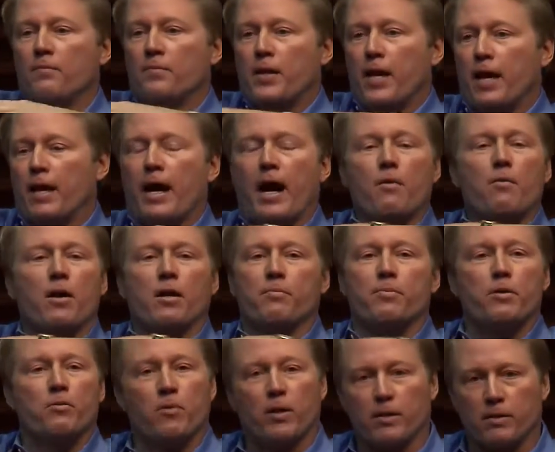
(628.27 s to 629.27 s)
And I want to
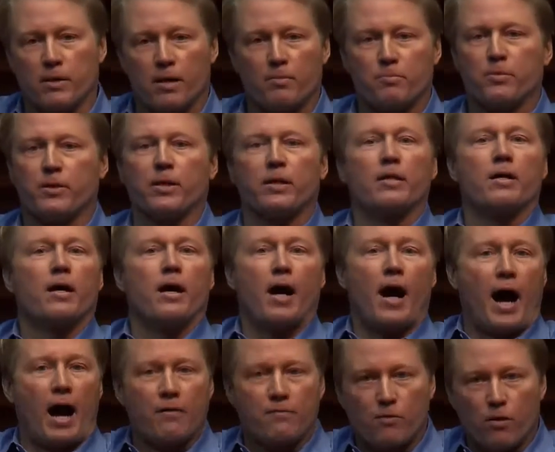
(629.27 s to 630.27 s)
be one company.
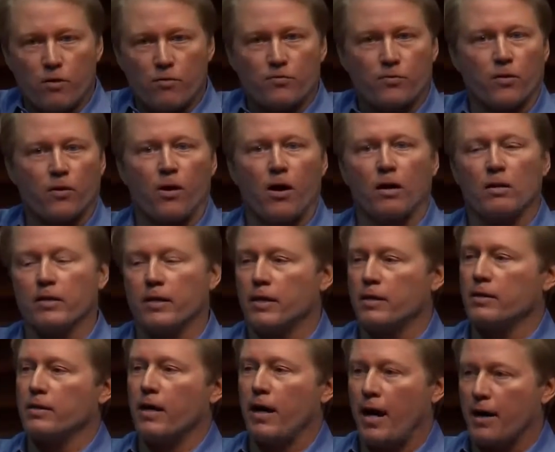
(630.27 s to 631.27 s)
I vote for all
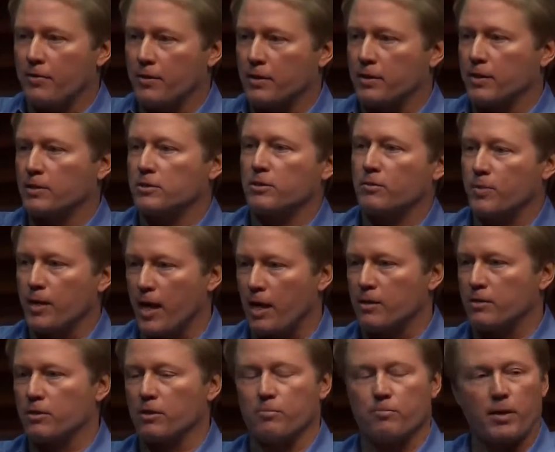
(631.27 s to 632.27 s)
in. I think that should be
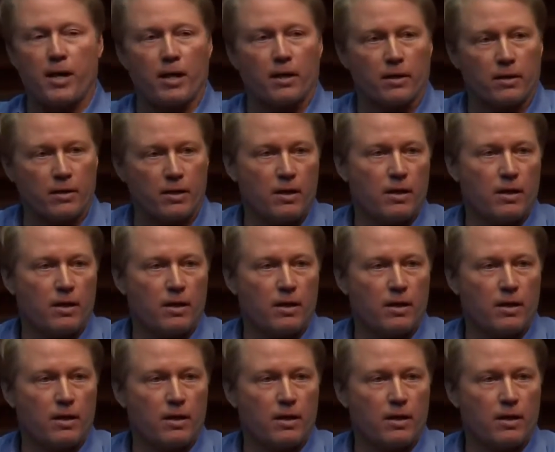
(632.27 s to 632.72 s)
added to the ballot.